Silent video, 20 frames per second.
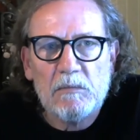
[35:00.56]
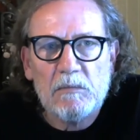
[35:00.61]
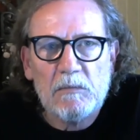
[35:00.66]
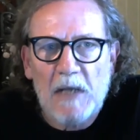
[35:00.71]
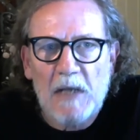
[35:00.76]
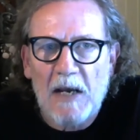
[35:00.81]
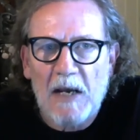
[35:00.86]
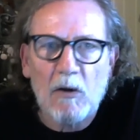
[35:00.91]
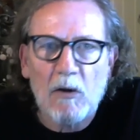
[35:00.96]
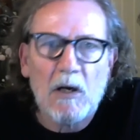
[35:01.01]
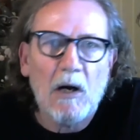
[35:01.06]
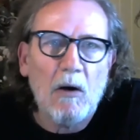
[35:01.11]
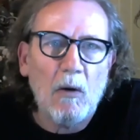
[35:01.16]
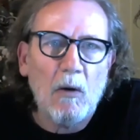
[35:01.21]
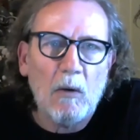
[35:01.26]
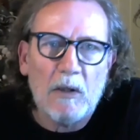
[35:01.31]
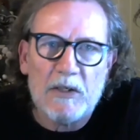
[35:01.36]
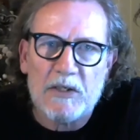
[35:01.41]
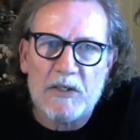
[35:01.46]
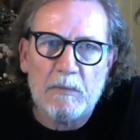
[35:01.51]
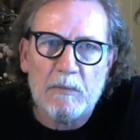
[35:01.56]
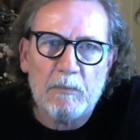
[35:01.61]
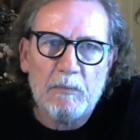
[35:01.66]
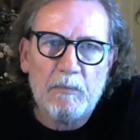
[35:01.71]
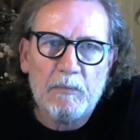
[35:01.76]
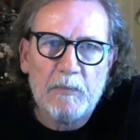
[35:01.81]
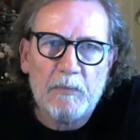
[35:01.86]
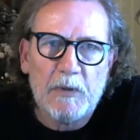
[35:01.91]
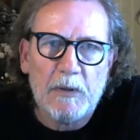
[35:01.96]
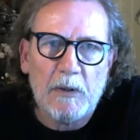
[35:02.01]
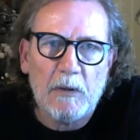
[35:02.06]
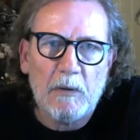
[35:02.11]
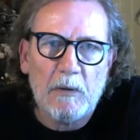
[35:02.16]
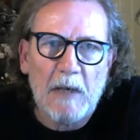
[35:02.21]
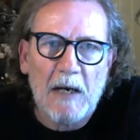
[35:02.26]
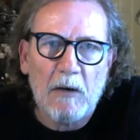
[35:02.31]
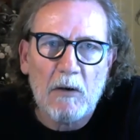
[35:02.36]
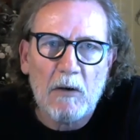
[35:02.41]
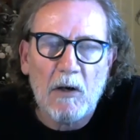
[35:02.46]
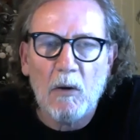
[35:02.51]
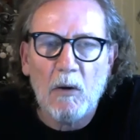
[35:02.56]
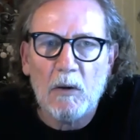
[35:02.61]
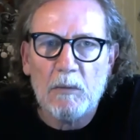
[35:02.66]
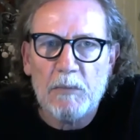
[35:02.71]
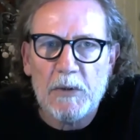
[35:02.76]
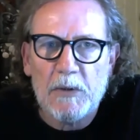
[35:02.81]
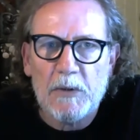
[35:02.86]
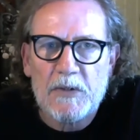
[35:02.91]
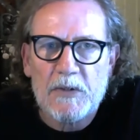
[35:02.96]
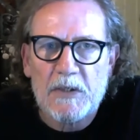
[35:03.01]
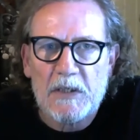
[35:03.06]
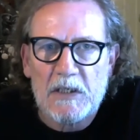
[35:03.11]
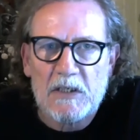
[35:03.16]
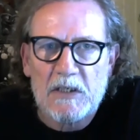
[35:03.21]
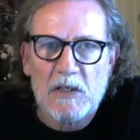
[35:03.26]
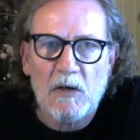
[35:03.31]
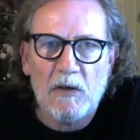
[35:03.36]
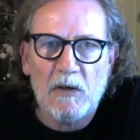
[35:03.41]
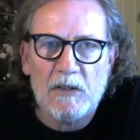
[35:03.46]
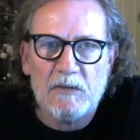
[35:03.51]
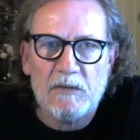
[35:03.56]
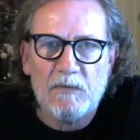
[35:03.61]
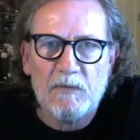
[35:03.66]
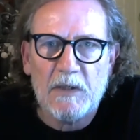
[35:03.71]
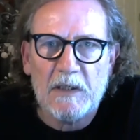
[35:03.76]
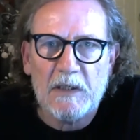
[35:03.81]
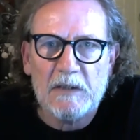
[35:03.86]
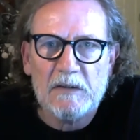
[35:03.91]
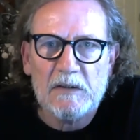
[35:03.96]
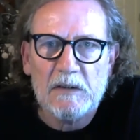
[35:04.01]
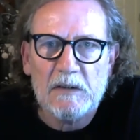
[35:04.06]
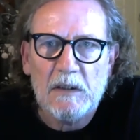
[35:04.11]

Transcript: alcoholism, alcohol abuse, these kinds of things.